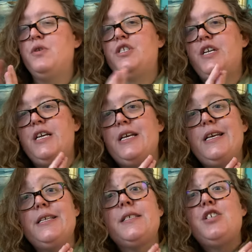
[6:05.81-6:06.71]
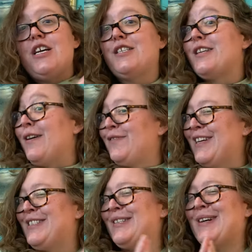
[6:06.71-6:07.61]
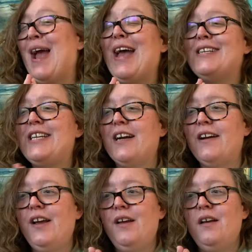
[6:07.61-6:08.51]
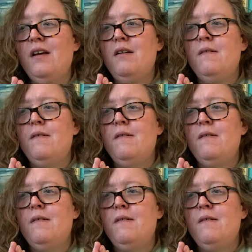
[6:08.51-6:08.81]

which is Jessica Fletcher and Terry